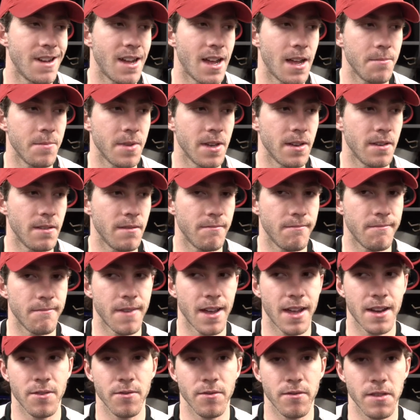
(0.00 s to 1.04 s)
I mean,
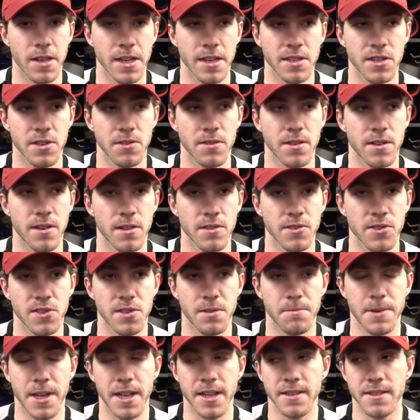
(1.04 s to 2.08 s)
I don't think so. It all just
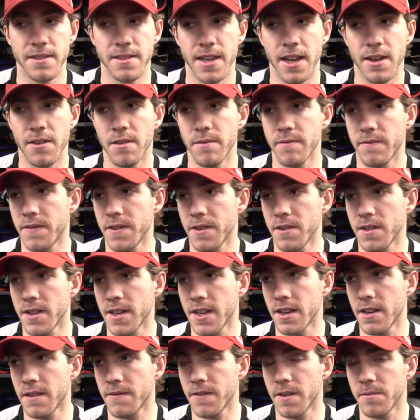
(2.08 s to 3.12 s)
depends how I'm
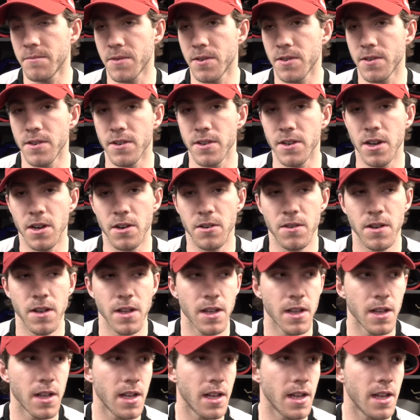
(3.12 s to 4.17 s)
feeling and if I'm good to go.
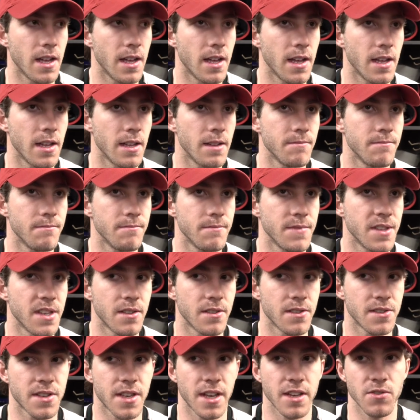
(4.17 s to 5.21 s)
You know,
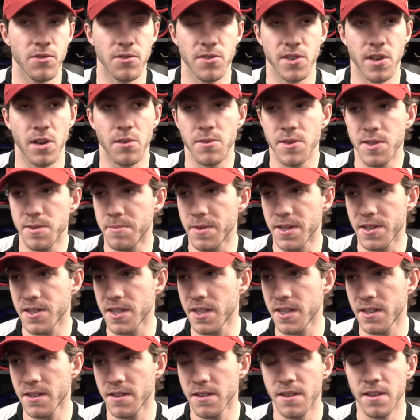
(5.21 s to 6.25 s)
the schedule's always
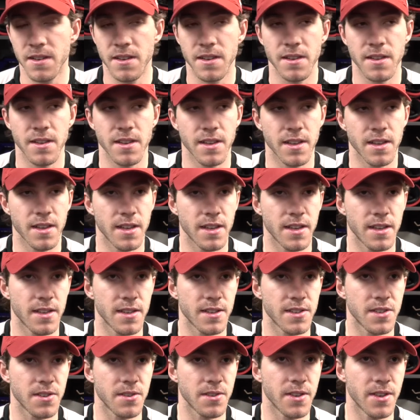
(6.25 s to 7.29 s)
busy,
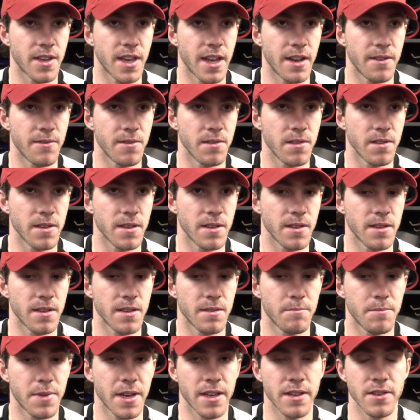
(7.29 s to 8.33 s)
so you can't
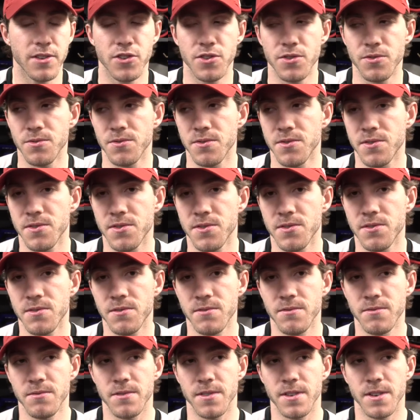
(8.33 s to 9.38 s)
really pick and
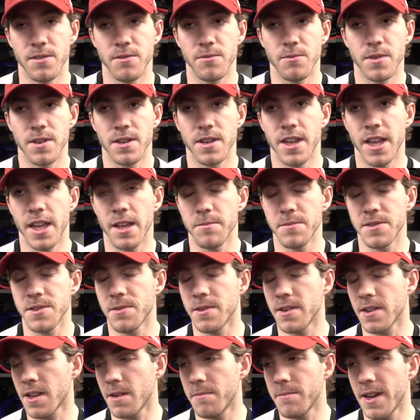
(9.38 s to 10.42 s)
choose, you know, what games you
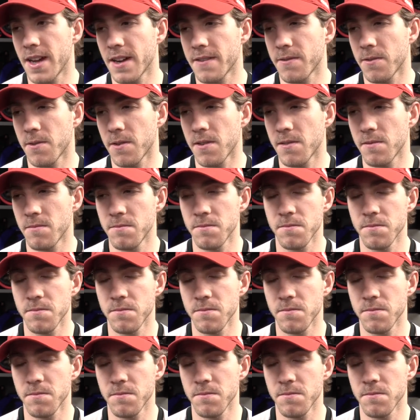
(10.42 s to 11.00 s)
want to come back for.